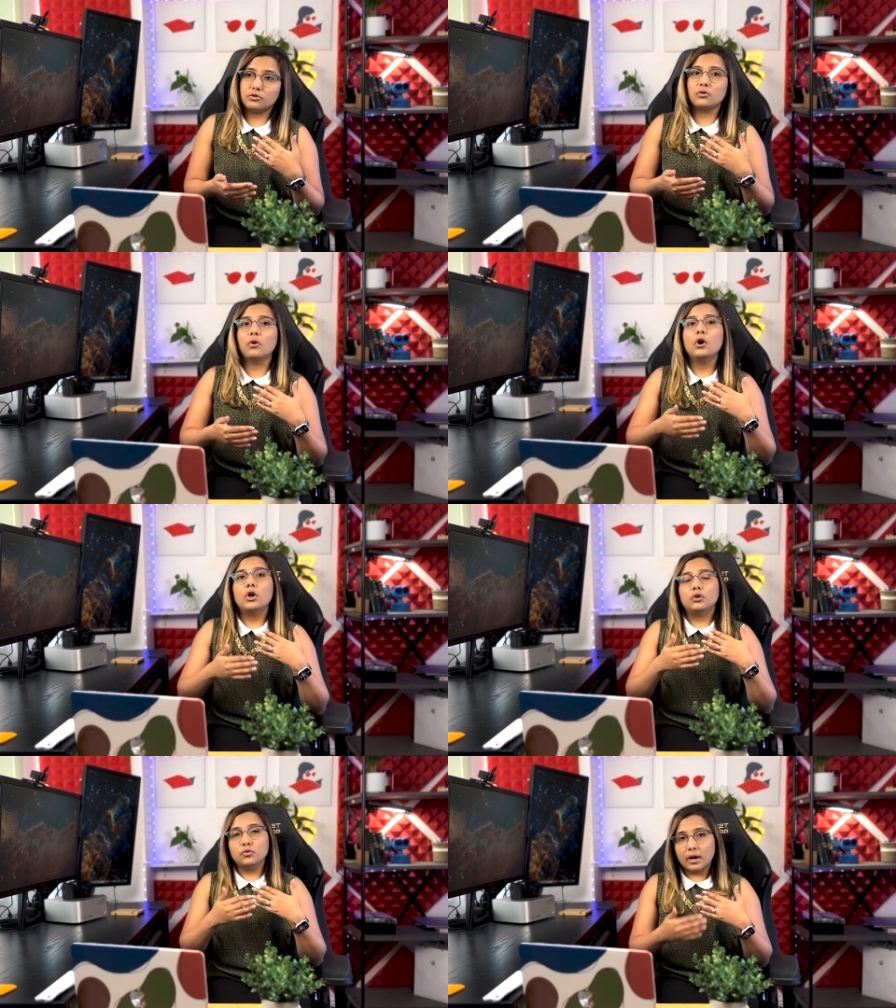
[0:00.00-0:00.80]
So
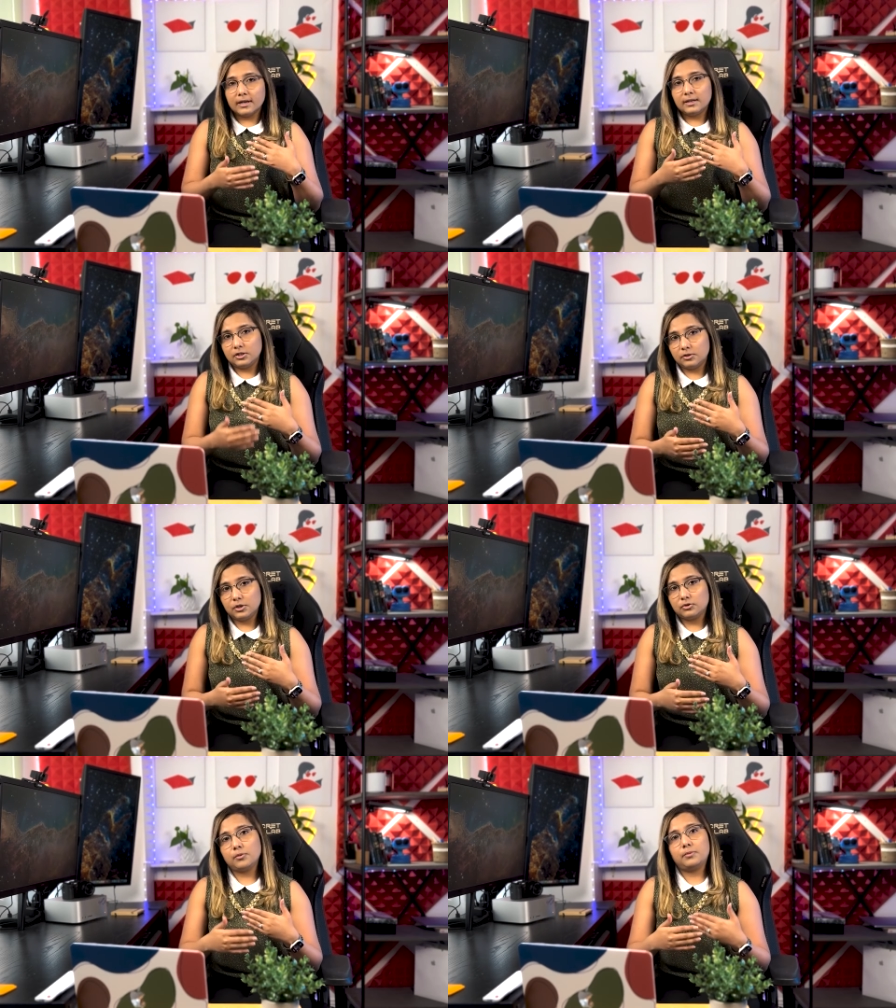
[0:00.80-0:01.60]
you are eligible
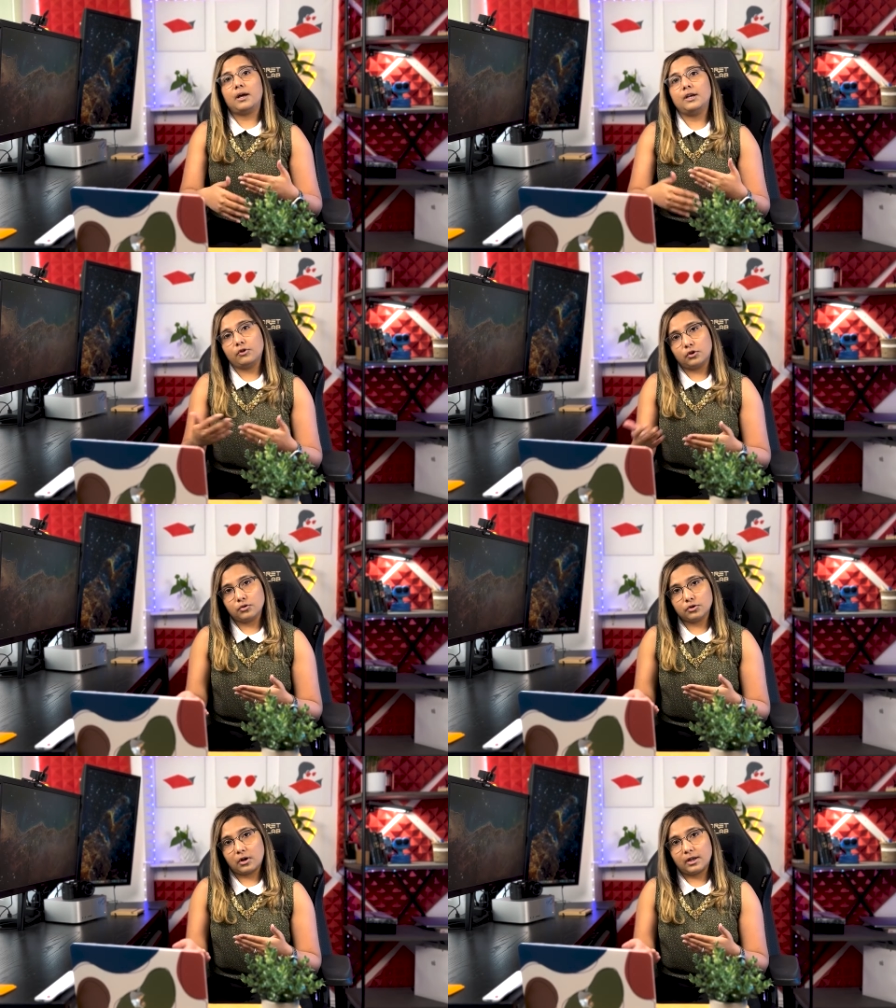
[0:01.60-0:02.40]
to apply for
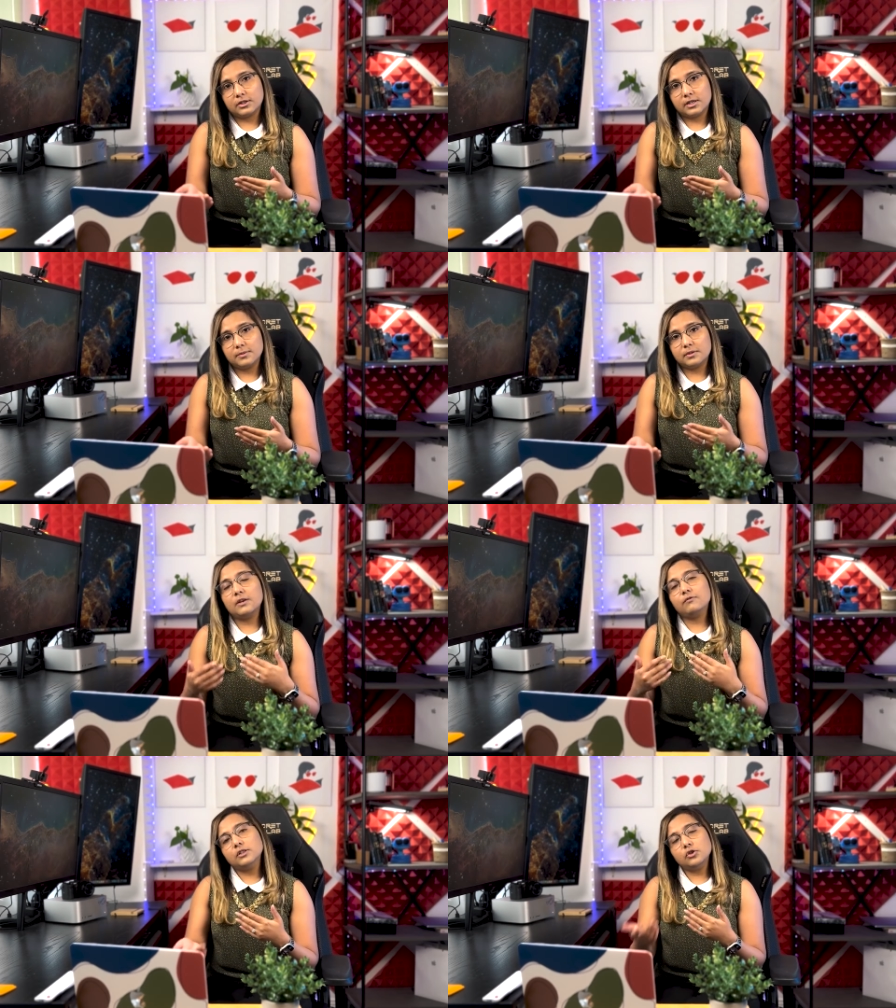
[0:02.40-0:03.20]
those scholarships.
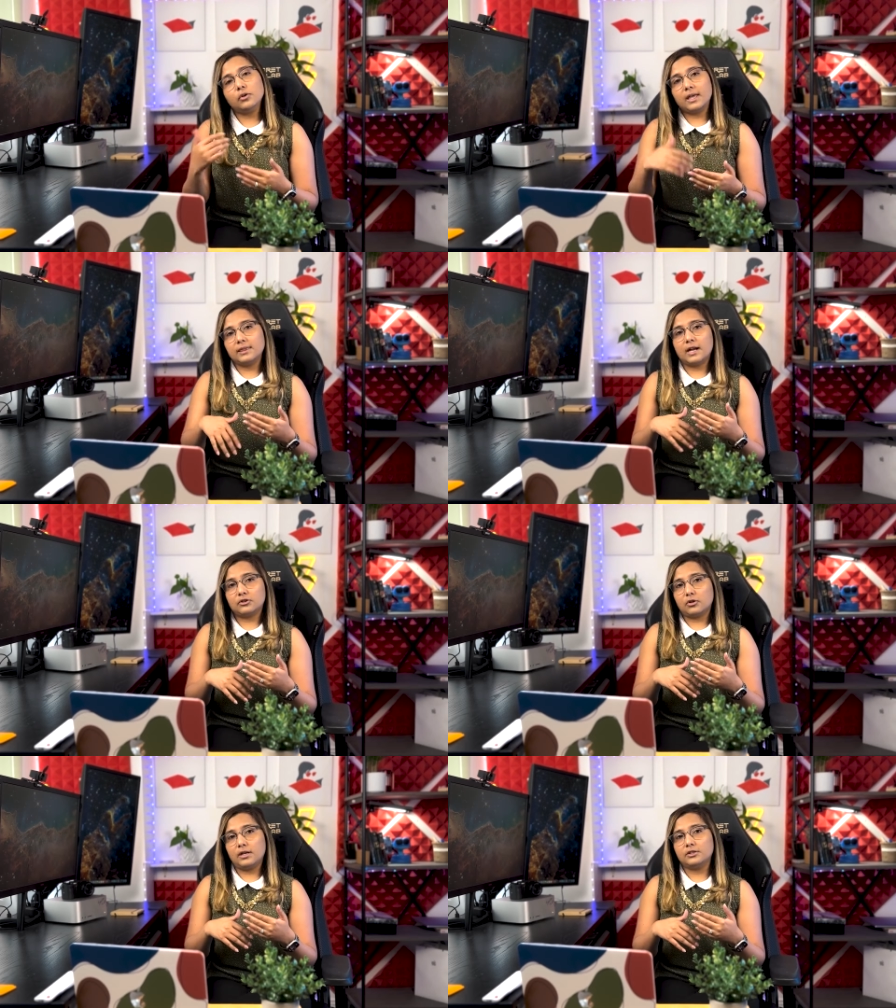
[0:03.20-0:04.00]
And once you get that
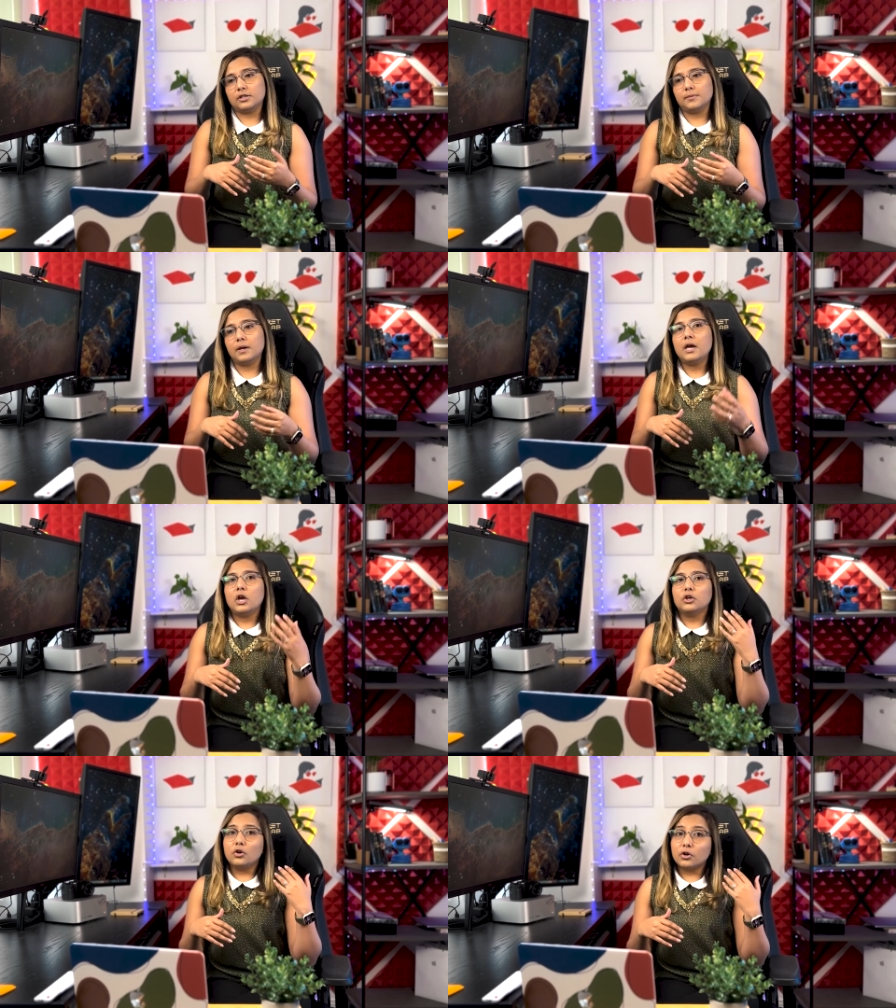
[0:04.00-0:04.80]
scholarship,
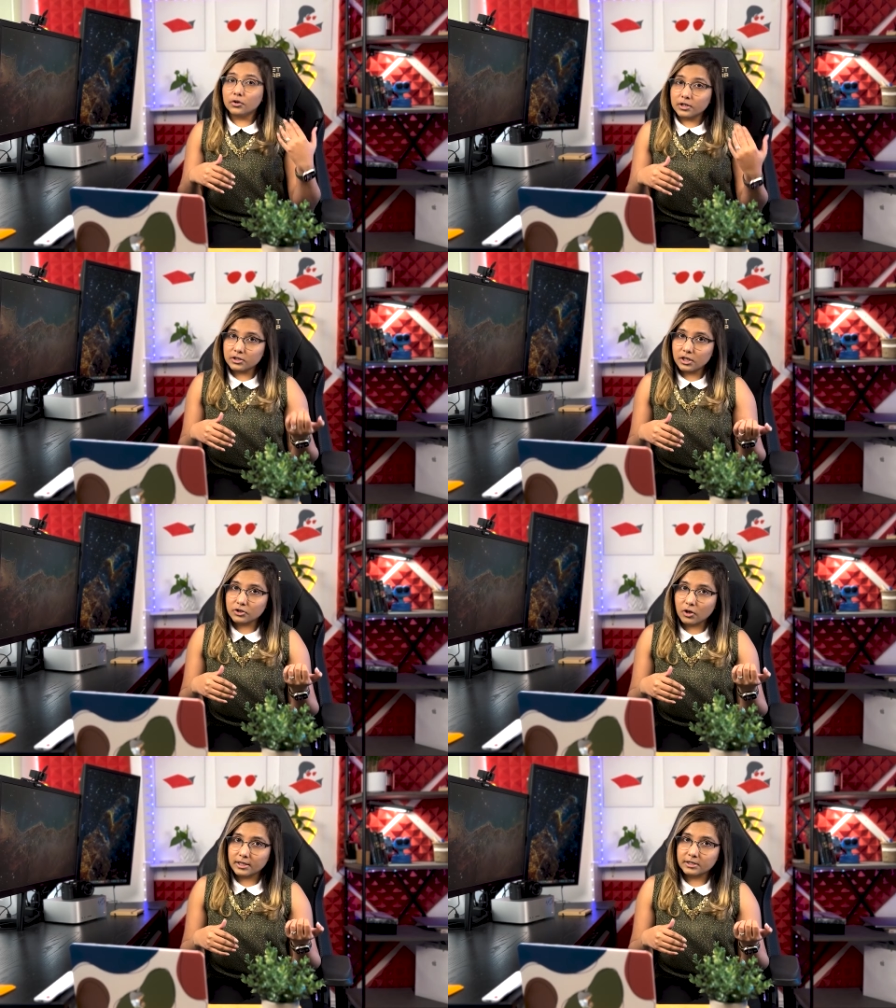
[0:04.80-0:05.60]
your original
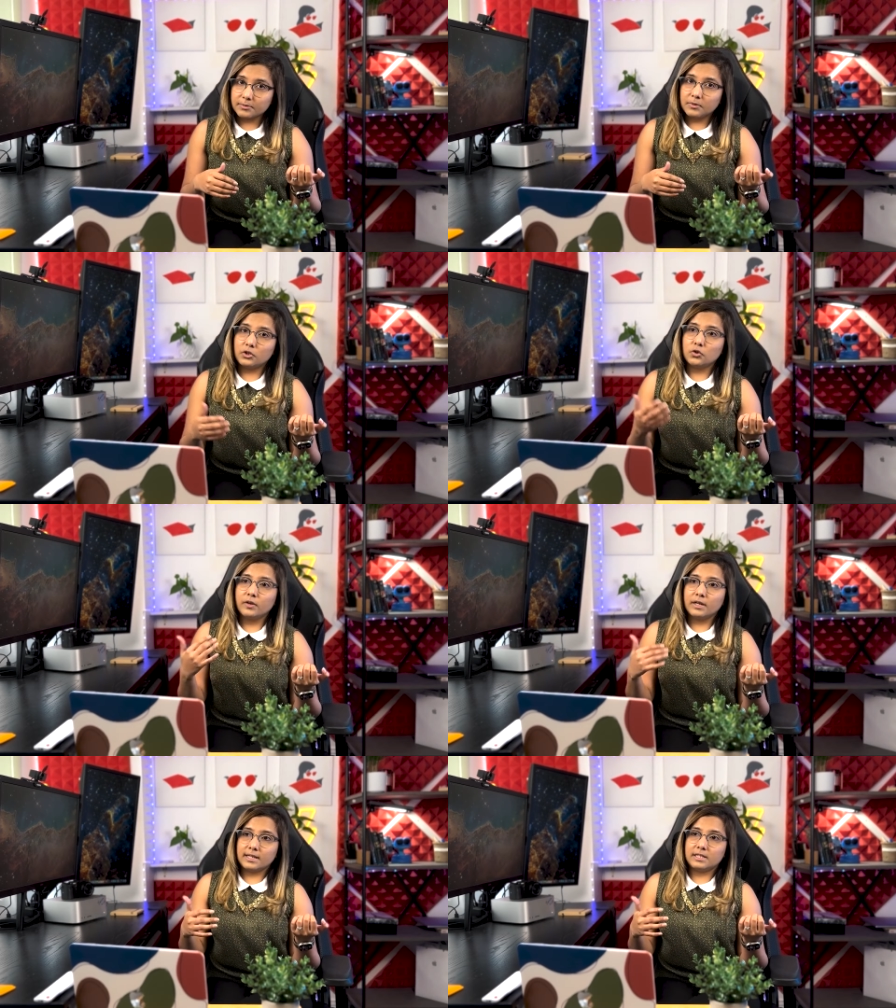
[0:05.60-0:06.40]
scholarship that you were
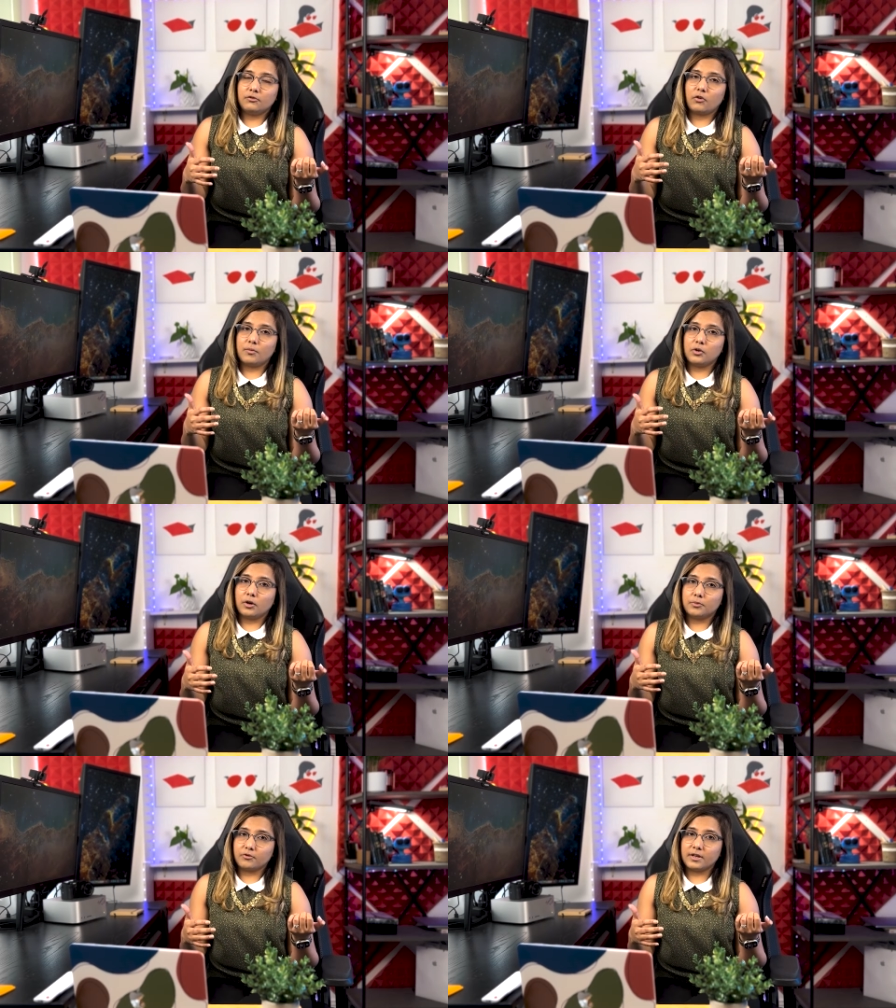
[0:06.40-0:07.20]
getting from your
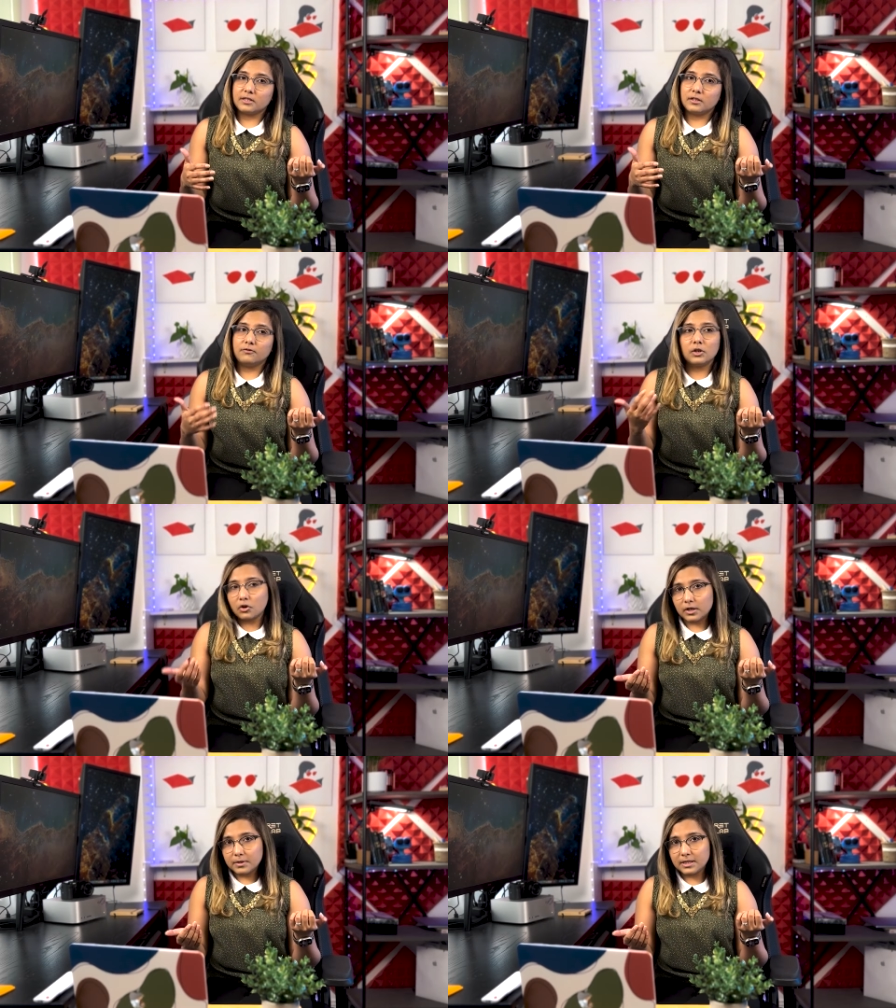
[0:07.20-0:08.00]
professor will
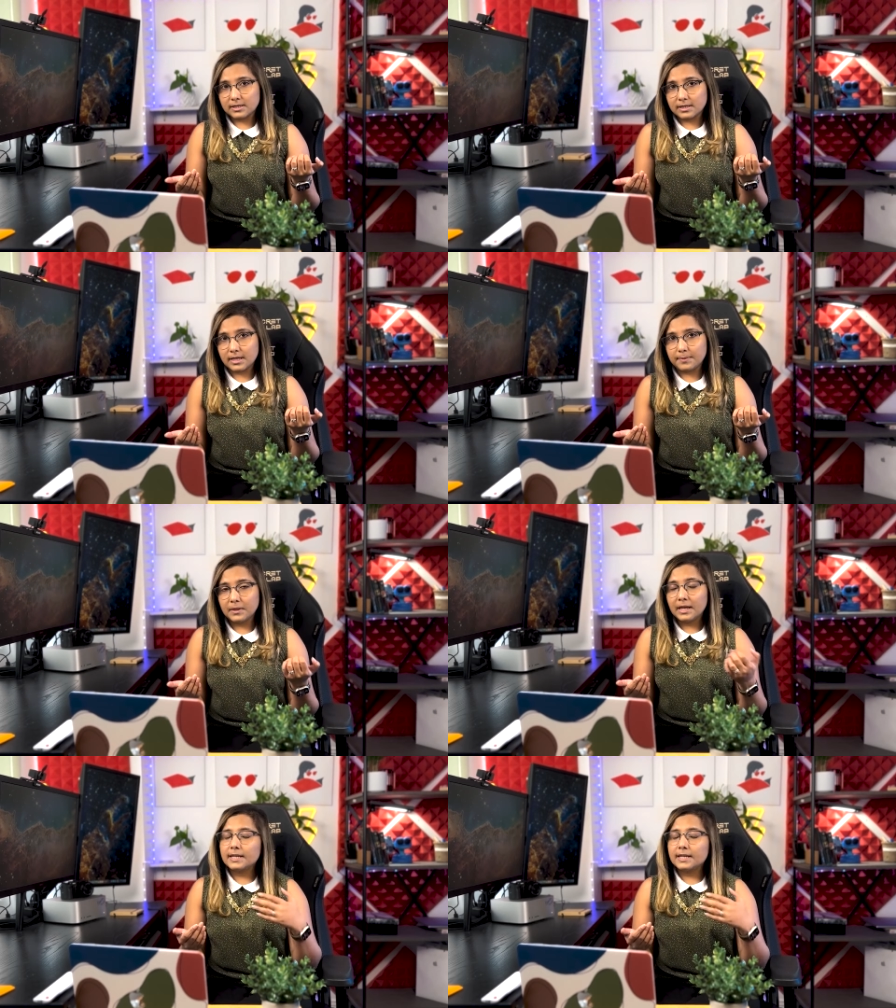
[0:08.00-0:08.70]
not be the same.